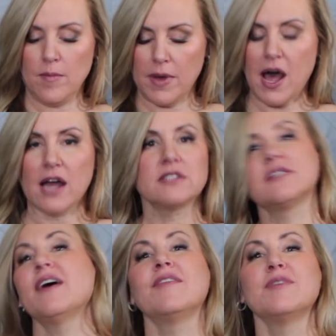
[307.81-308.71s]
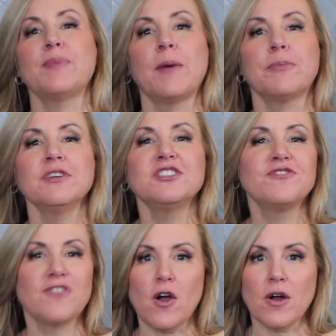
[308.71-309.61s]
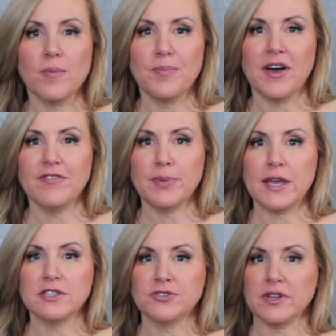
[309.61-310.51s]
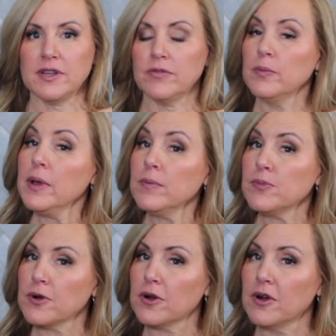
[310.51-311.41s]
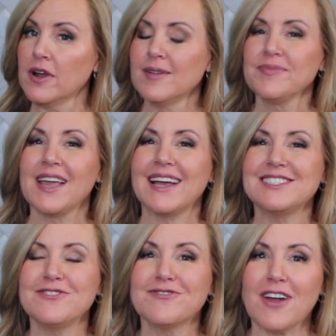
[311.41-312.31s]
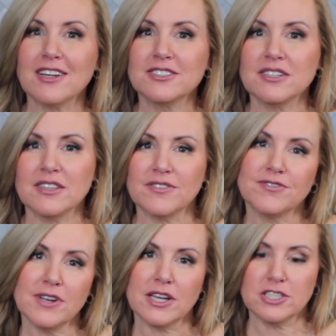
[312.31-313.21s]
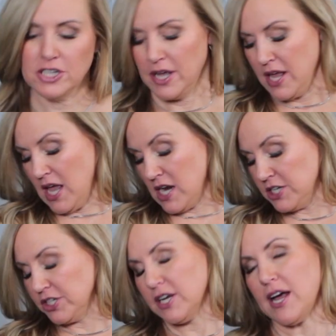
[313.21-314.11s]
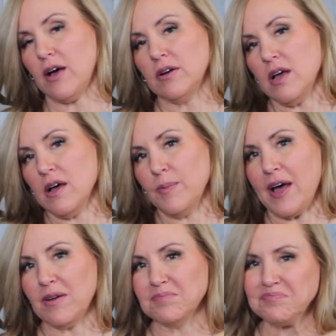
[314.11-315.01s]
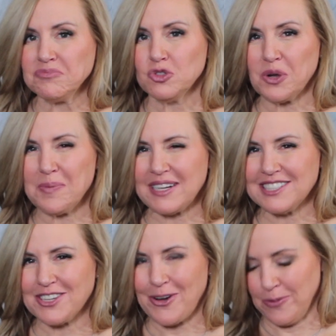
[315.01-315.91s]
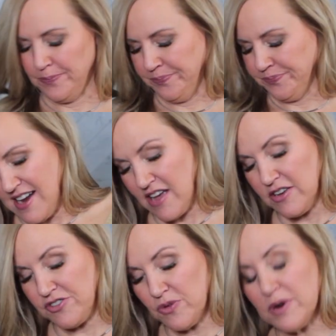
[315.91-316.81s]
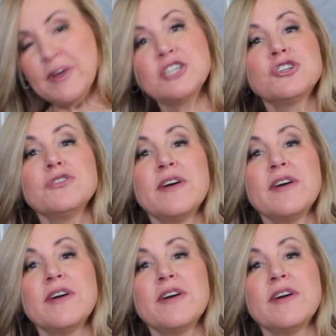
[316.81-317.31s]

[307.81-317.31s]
box of the Pepperidge Farm puff pastry that, remember, I defrosted in the fridge, and I took it out about 20 minutes ago. Now you do want to make sure you